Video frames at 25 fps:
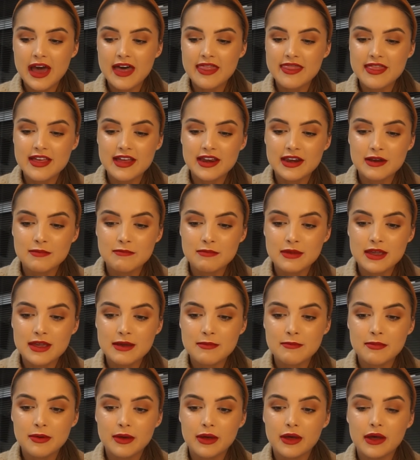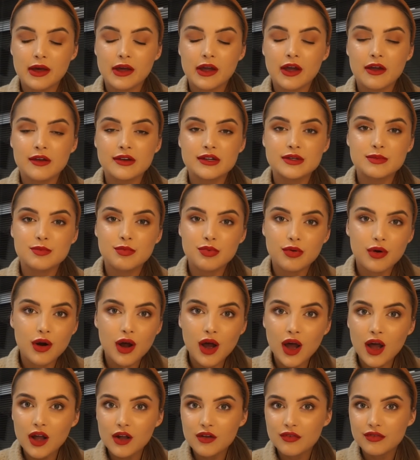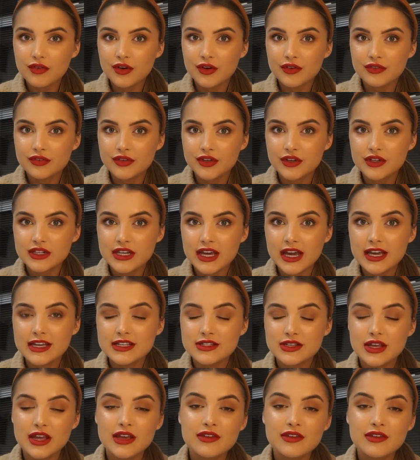And then me and Bert are going to Prague for a few days.